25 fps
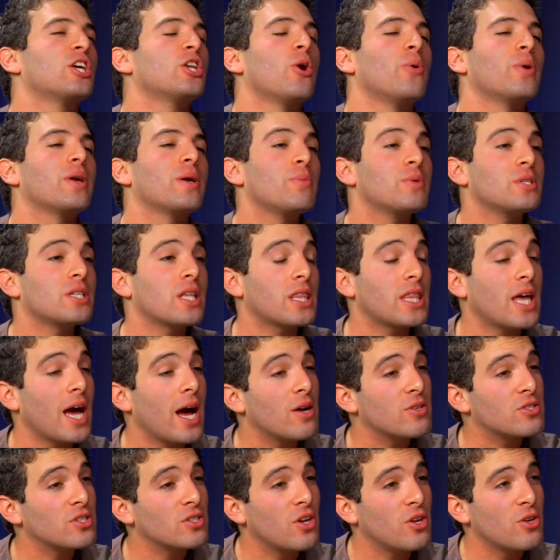You know what? It was
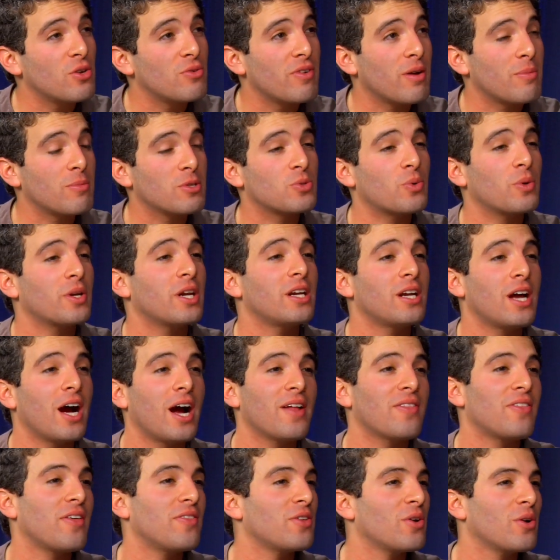1,000 on November
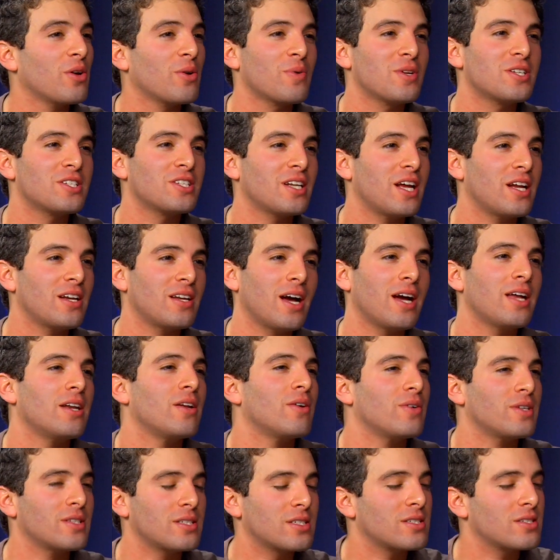29th, and the only reason I
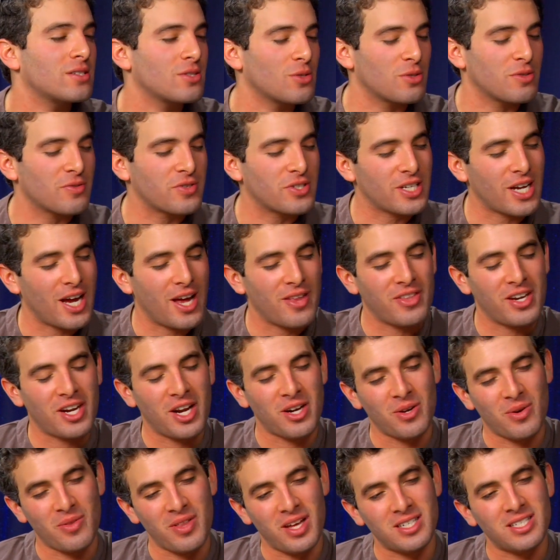know it's sort of sad that
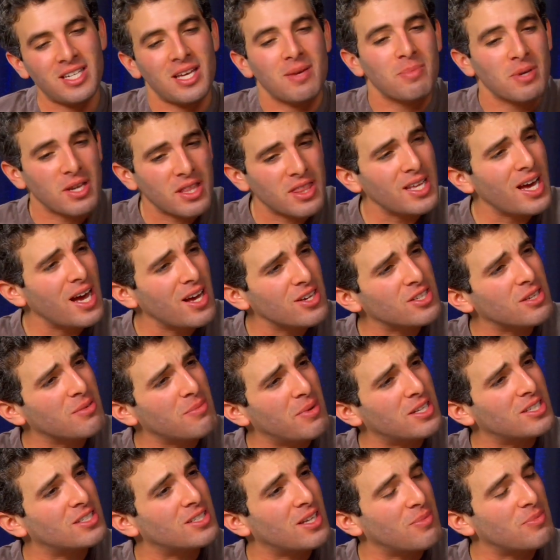I know that date, but 1,000
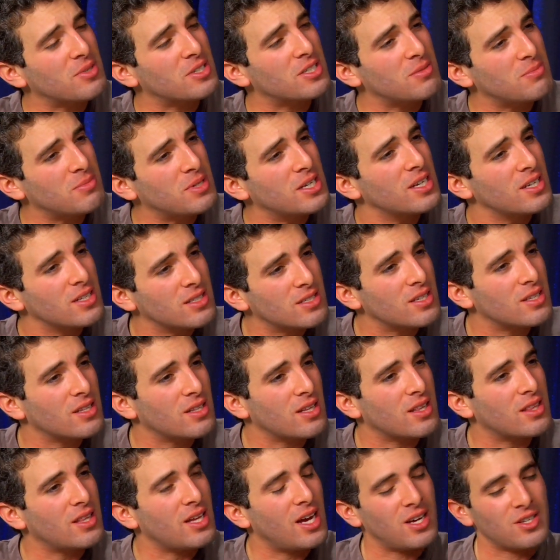meant something to me. It's
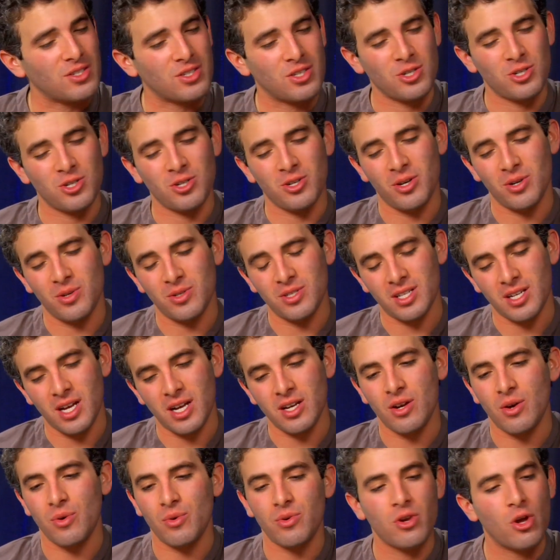1,000 shows, and I
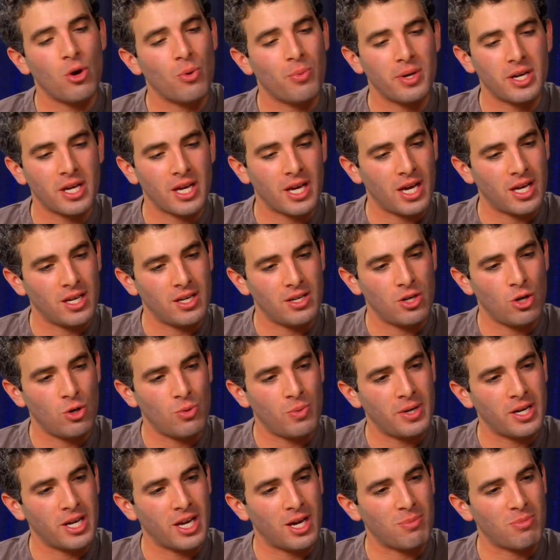know nobody had
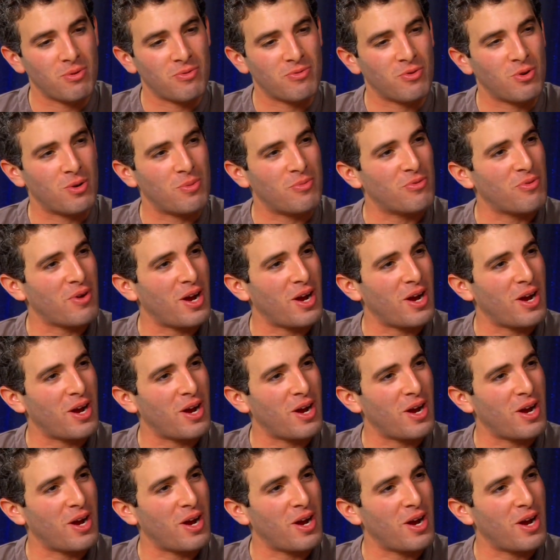performed